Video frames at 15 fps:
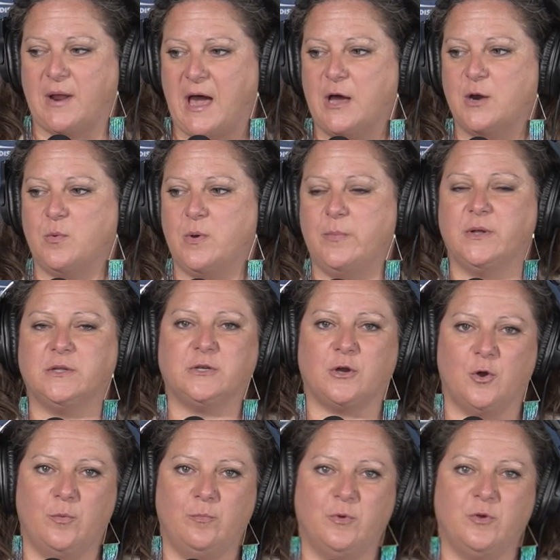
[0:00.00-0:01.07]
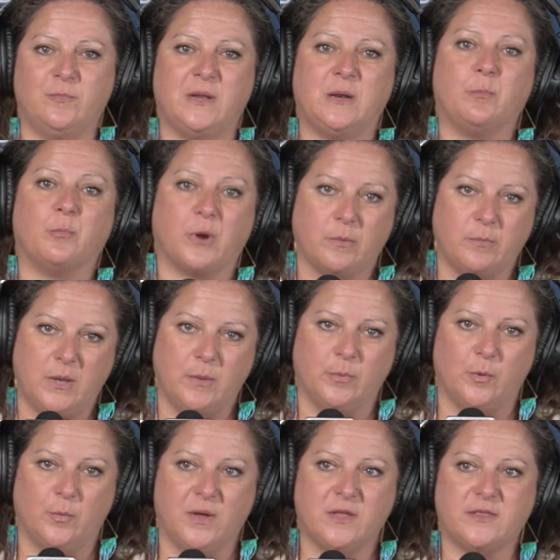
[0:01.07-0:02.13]
How do we build our own movement and bring
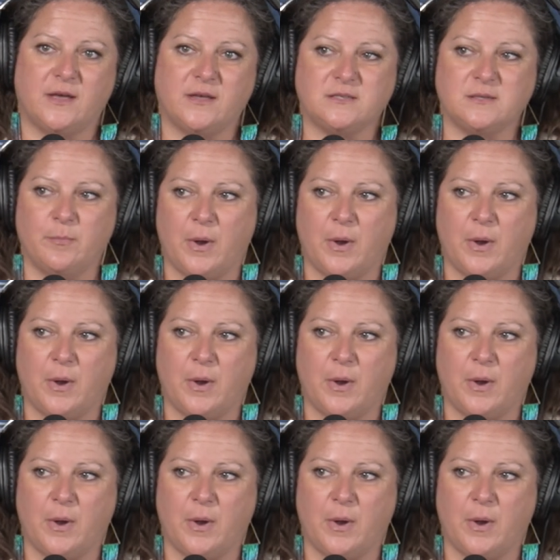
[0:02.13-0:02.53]
people with us?